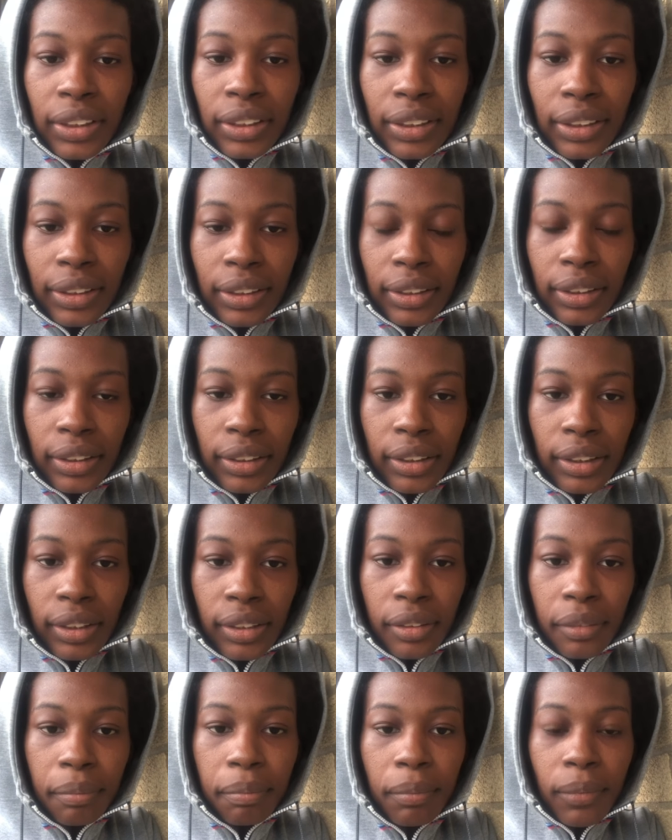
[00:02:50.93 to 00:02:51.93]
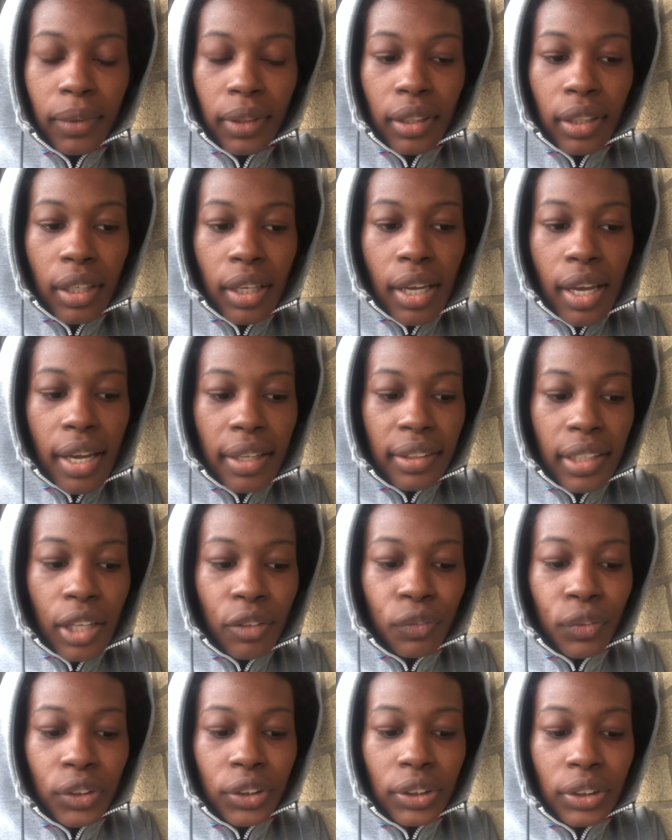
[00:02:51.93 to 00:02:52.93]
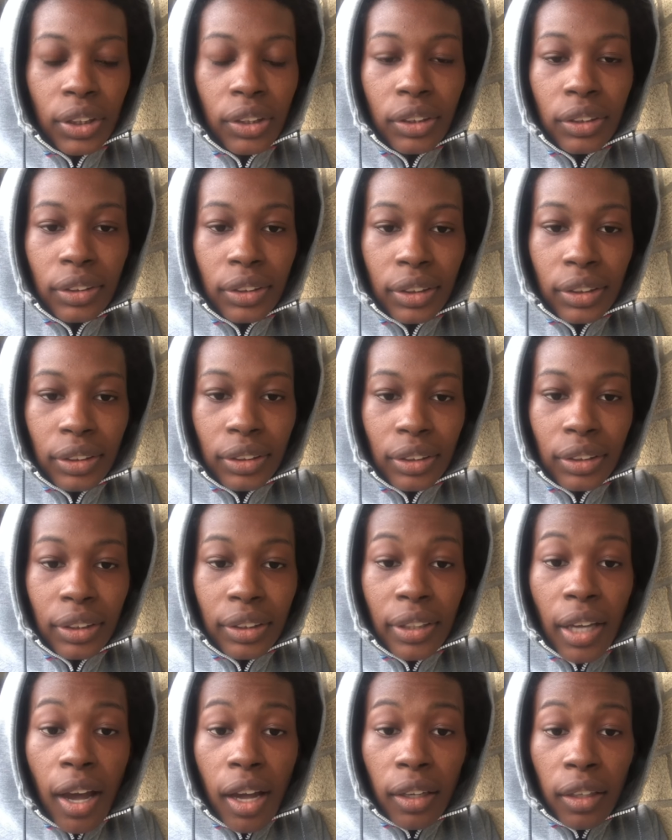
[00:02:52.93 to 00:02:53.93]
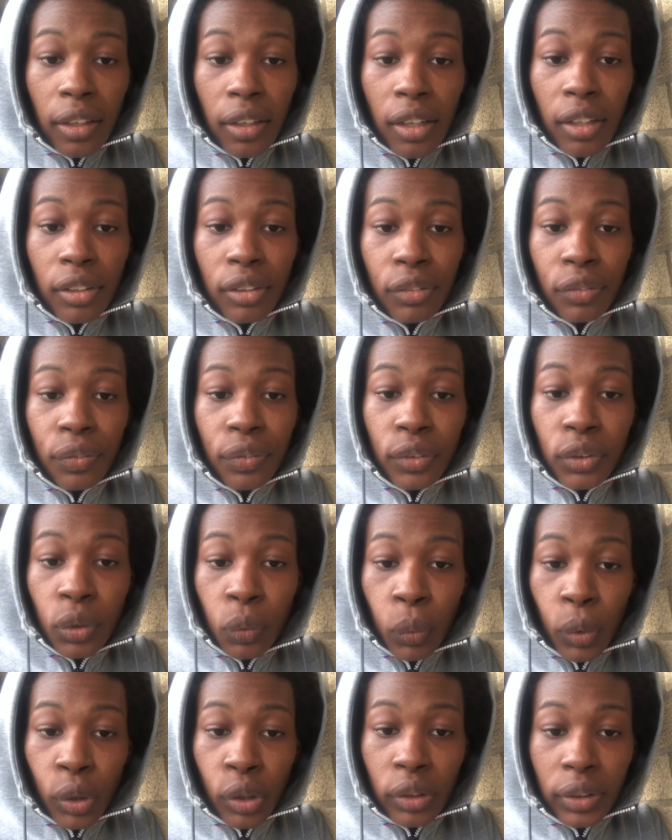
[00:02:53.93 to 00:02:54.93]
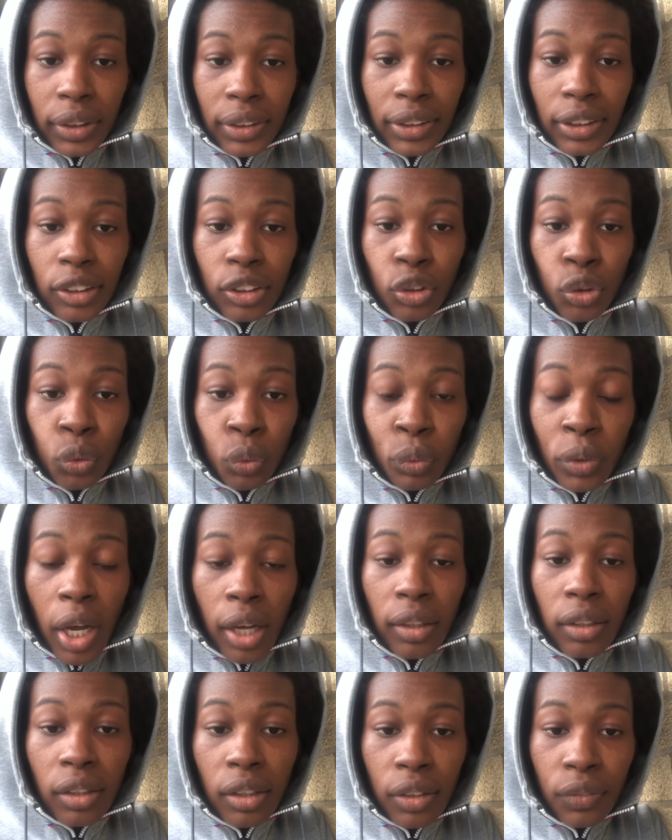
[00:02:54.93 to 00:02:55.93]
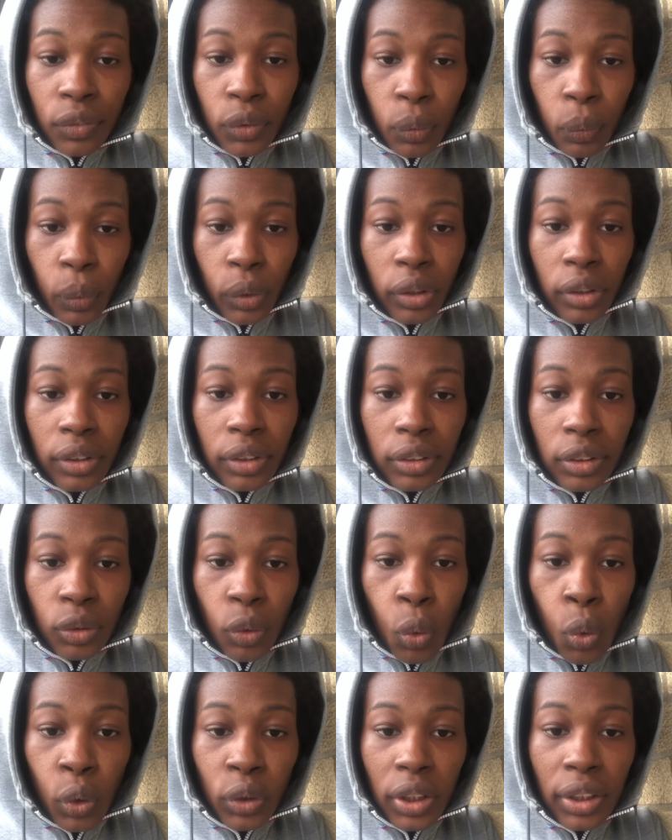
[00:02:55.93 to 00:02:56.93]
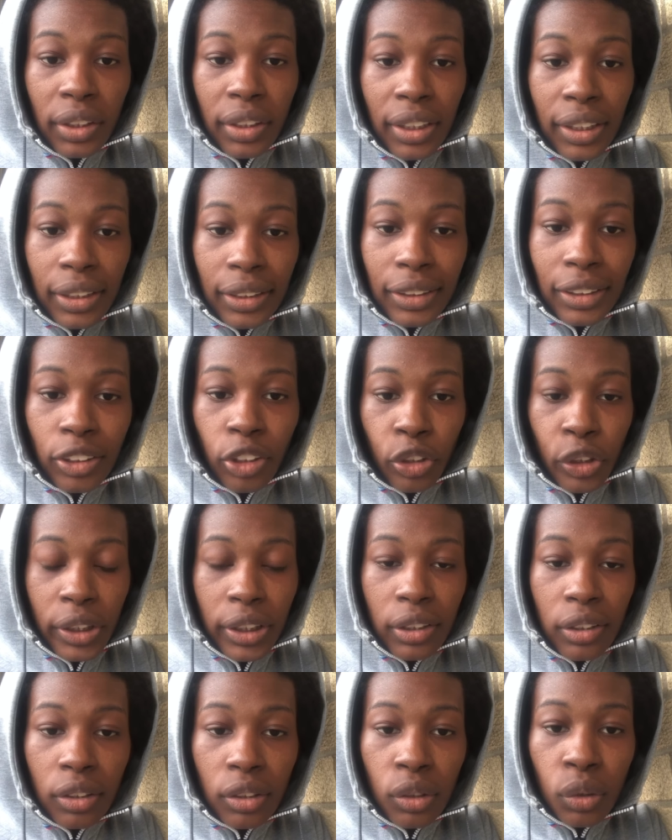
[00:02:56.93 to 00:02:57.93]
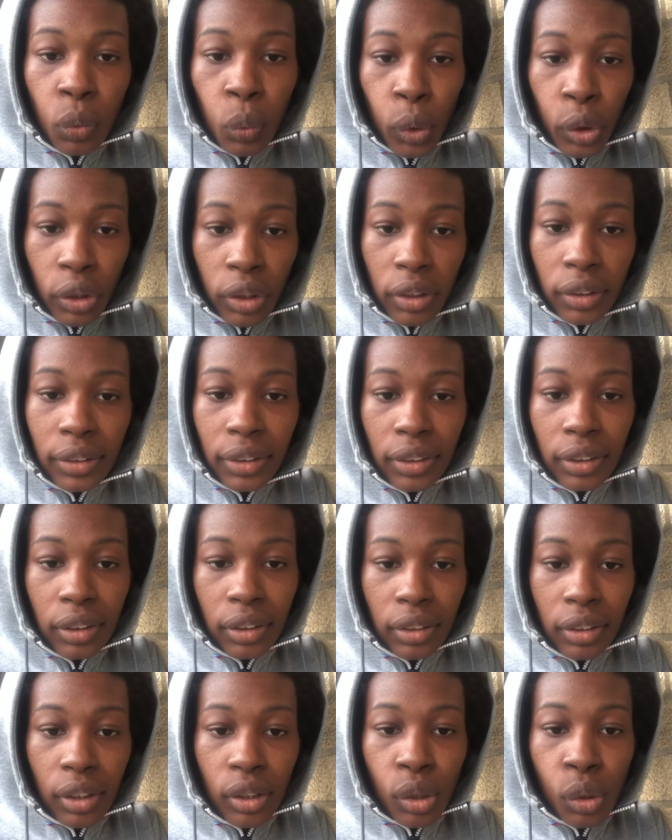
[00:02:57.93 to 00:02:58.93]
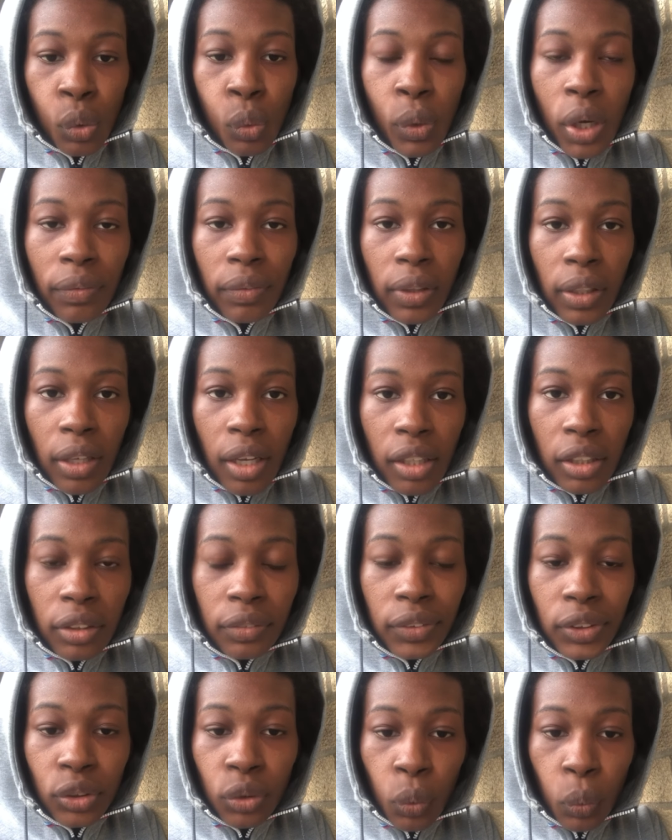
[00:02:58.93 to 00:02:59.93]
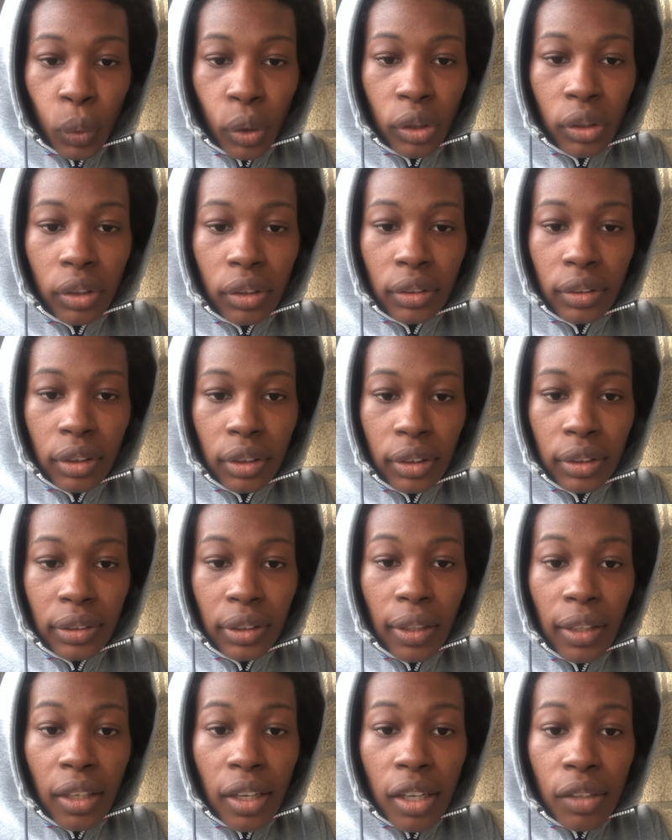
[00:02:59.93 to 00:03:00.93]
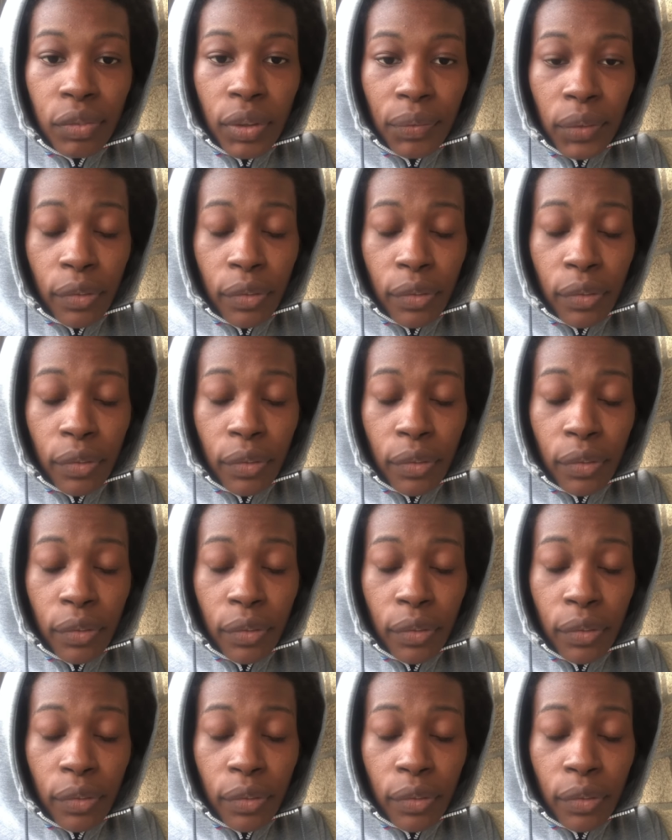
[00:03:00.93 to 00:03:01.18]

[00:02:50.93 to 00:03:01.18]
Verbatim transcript: to 16 and that verse tells us to not love the world it says do not love the world or the things that are in the world whoever loves the world the love of the